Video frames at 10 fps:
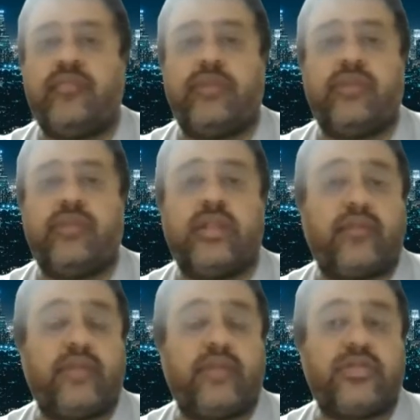people
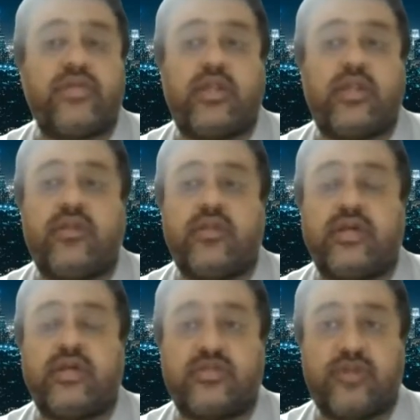that much, and
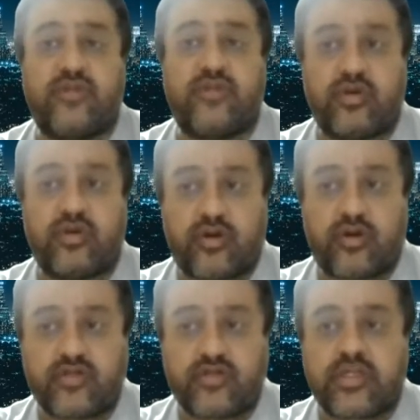the customer would
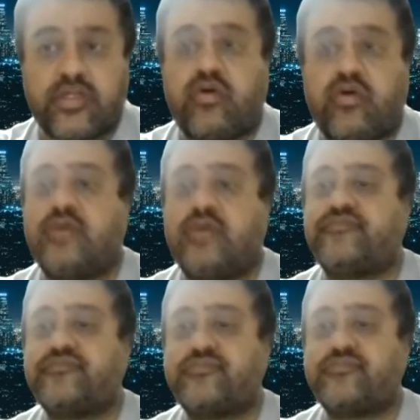obviously not
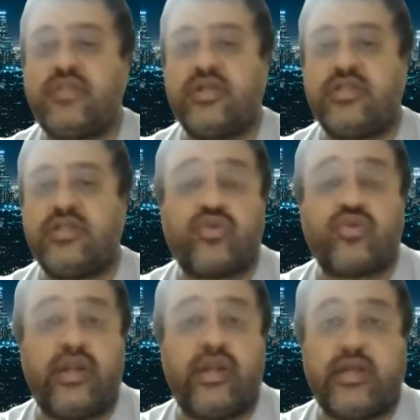just
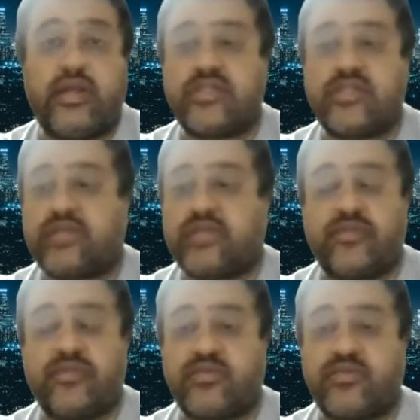go ahead and
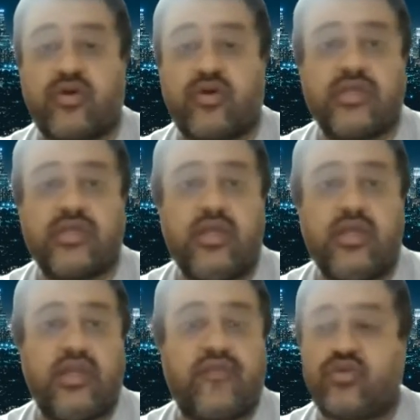unsubscribe just because
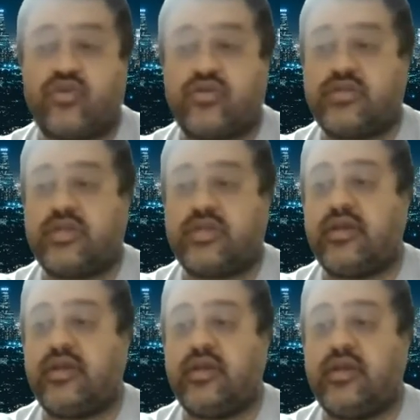it was costing
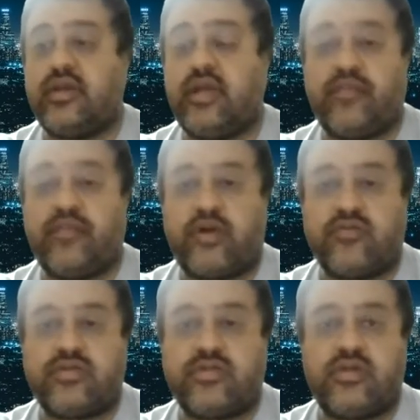
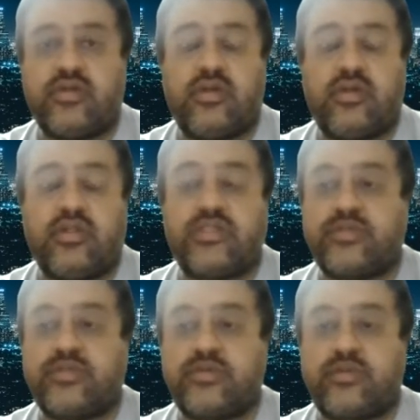£8. The
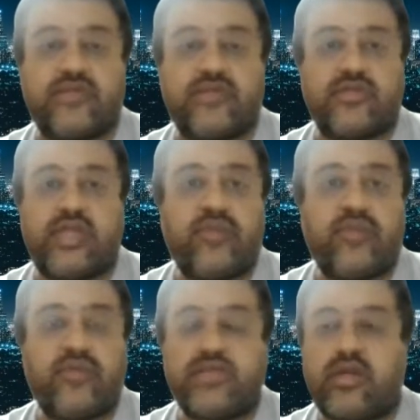subscription price was
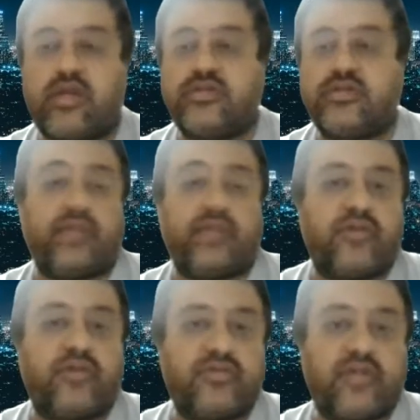£8, and now it's £9,
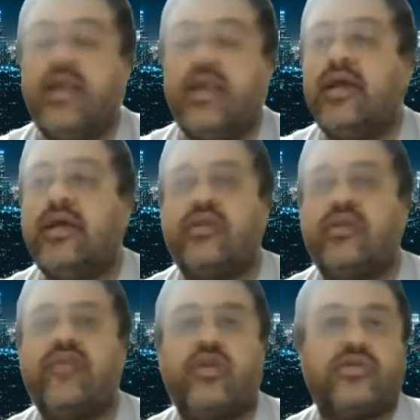right? So
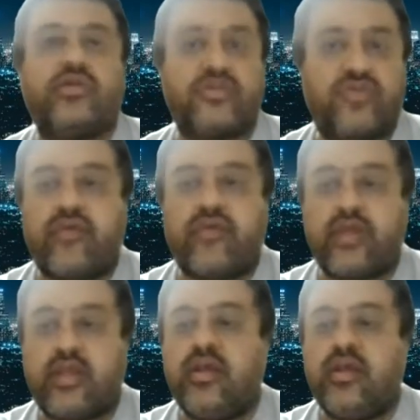they will not straight
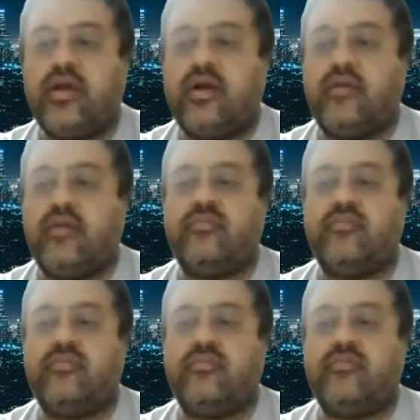away, uh,